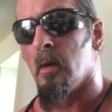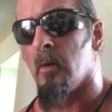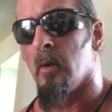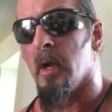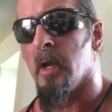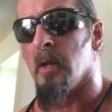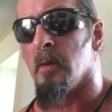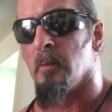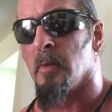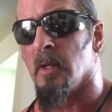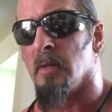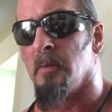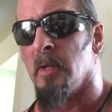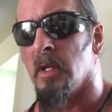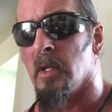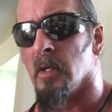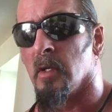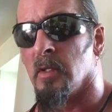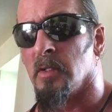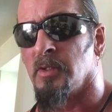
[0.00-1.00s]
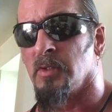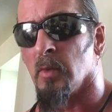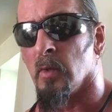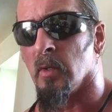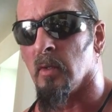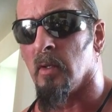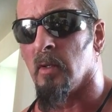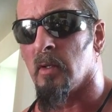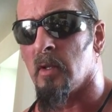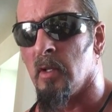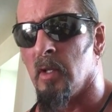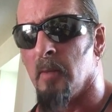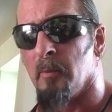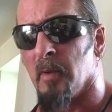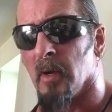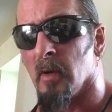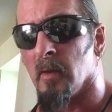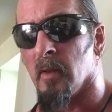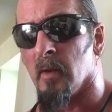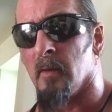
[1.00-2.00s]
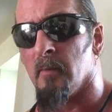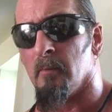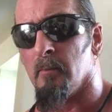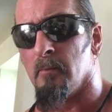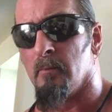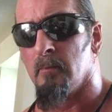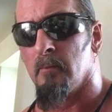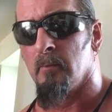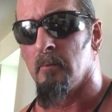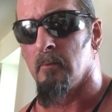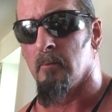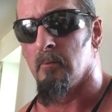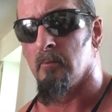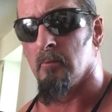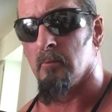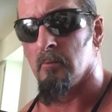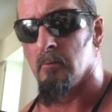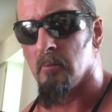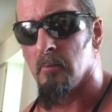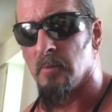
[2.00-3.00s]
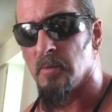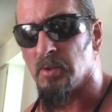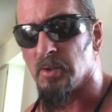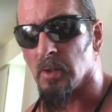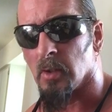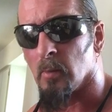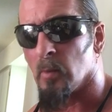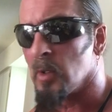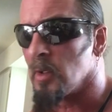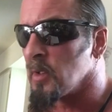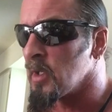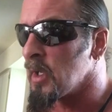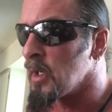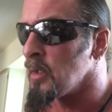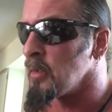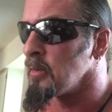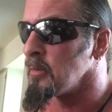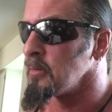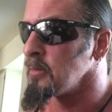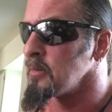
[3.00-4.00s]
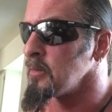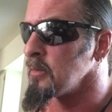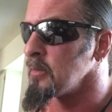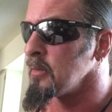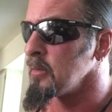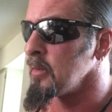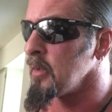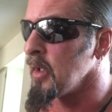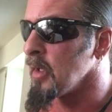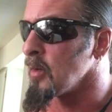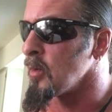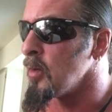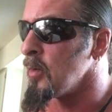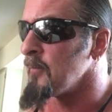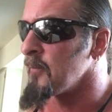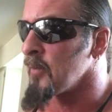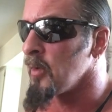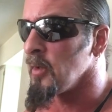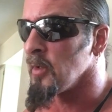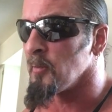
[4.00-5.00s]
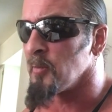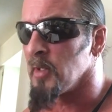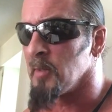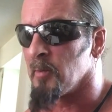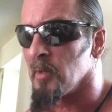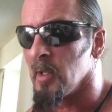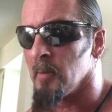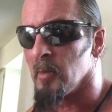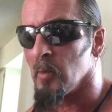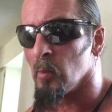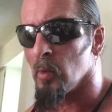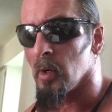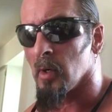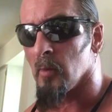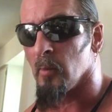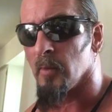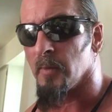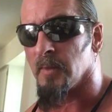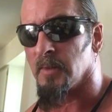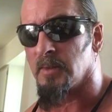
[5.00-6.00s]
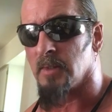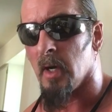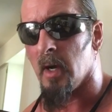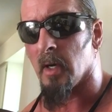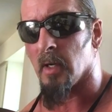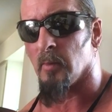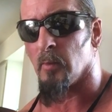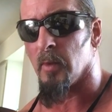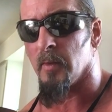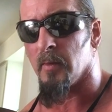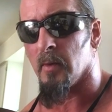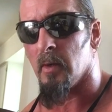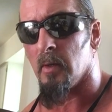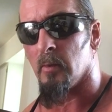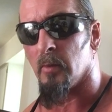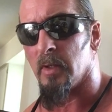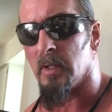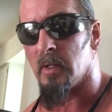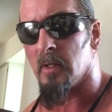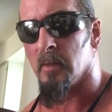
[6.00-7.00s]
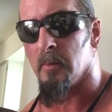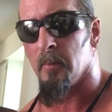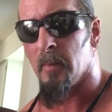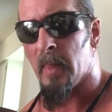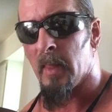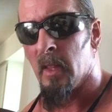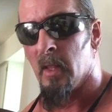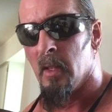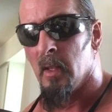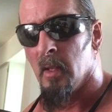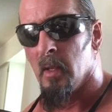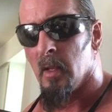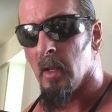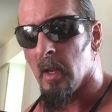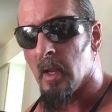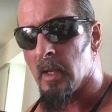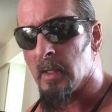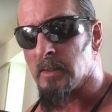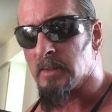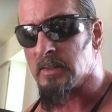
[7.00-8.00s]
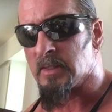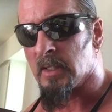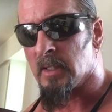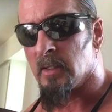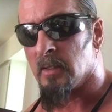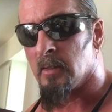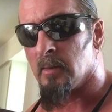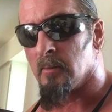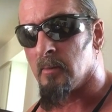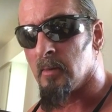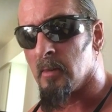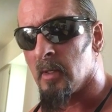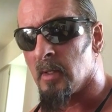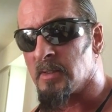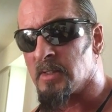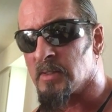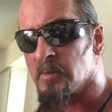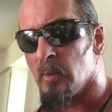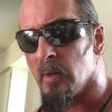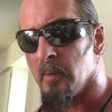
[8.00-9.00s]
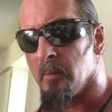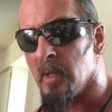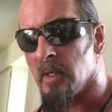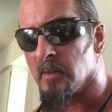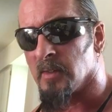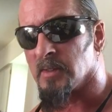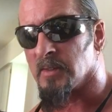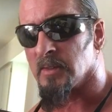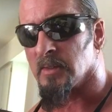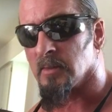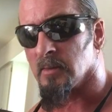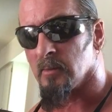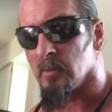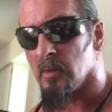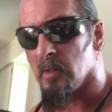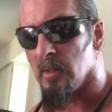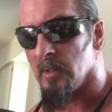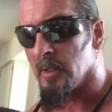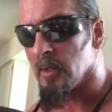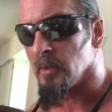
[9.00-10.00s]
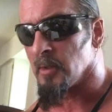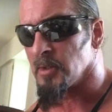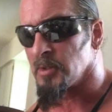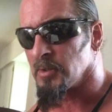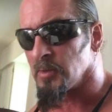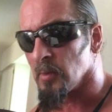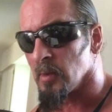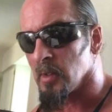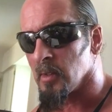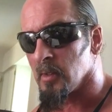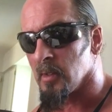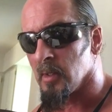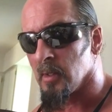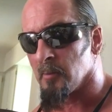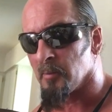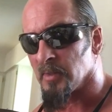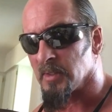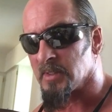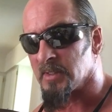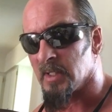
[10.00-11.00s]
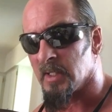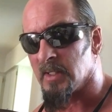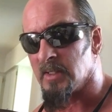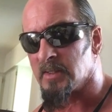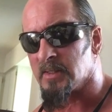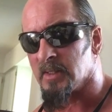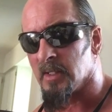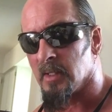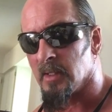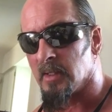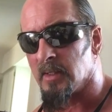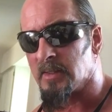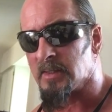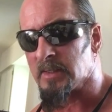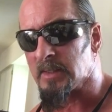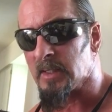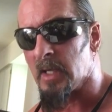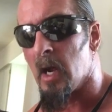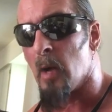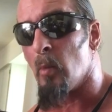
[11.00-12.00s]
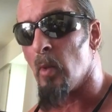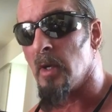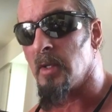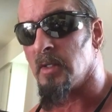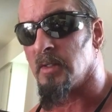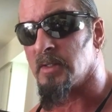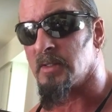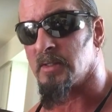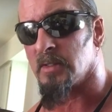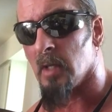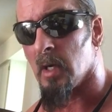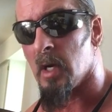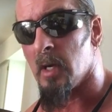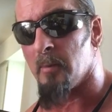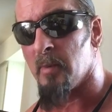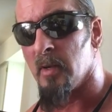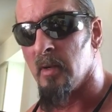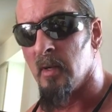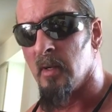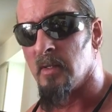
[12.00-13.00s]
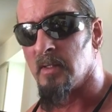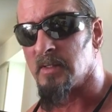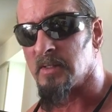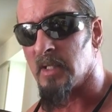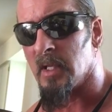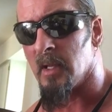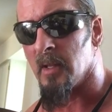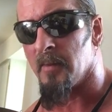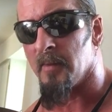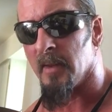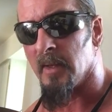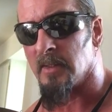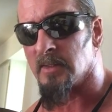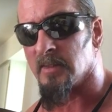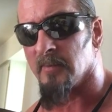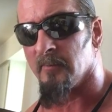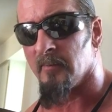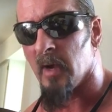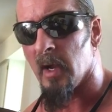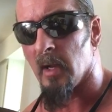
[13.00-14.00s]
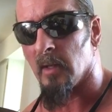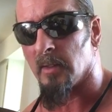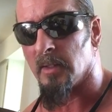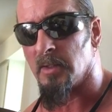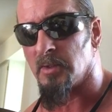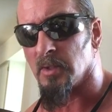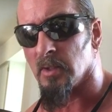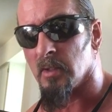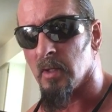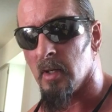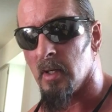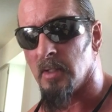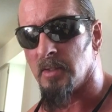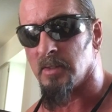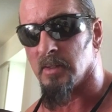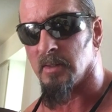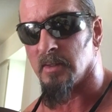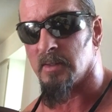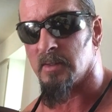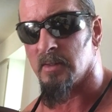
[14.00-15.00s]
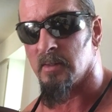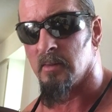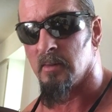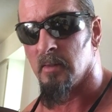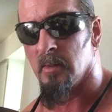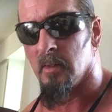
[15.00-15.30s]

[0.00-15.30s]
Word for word: All right, I'm going to make a short little clip here that I'm sure will uh, hit home for all the people I've been working with and talking with all week. And uh, I just want to make this clear and short and precise. And it's uh, I want you to stop saying things that violate your conscience.